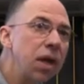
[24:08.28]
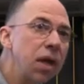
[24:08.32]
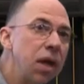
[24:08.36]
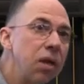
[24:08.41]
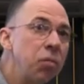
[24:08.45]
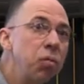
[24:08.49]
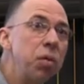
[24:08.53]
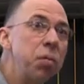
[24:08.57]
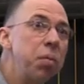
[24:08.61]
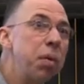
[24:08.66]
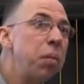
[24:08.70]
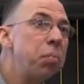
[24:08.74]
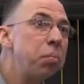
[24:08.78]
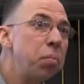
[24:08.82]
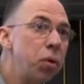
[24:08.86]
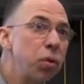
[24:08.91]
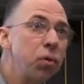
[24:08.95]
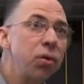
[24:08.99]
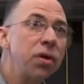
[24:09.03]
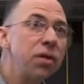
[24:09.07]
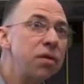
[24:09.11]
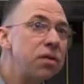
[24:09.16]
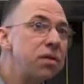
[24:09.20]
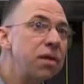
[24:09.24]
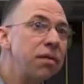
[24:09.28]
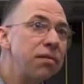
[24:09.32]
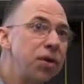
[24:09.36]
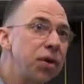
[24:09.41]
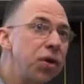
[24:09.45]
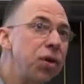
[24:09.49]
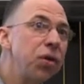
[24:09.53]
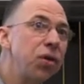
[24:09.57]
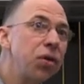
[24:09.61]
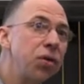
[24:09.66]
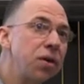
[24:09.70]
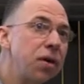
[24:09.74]
it would be prudent of
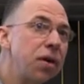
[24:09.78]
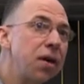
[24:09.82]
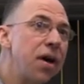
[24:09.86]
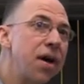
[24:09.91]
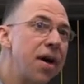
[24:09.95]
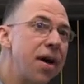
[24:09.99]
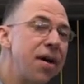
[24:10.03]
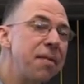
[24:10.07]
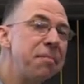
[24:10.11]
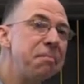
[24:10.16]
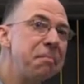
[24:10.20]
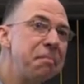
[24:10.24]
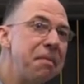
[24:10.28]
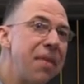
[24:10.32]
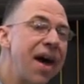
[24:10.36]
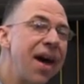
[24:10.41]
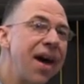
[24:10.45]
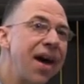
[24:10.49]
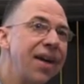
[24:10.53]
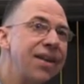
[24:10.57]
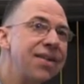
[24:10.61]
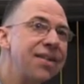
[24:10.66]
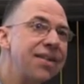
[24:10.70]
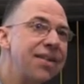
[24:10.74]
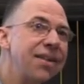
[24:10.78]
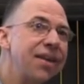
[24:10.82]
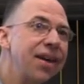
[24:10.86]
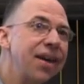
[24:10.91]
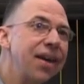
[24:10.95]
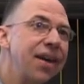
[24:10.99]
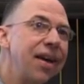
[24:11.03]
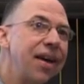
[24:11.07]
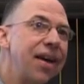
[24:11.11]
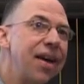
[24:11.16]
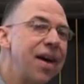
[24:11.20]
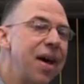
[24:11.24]
you, Matt.
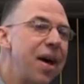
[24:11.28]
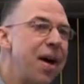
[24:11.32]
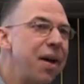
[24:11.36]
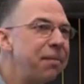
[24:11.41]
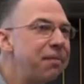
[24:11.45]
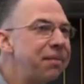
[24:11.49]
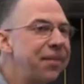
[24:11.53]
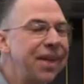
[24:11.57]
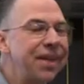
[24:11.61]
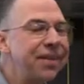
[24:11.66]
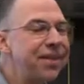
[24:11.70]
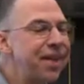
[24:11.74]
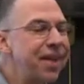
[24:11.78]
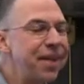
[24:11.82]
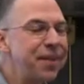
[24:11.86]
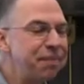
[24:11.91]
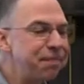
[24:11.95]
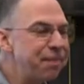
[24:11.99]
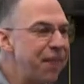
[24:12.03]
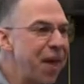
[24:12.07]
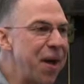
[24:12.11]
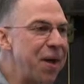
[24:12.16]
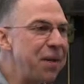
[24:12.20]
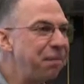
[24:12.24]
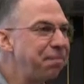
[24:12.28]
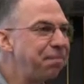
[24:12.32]
We didn't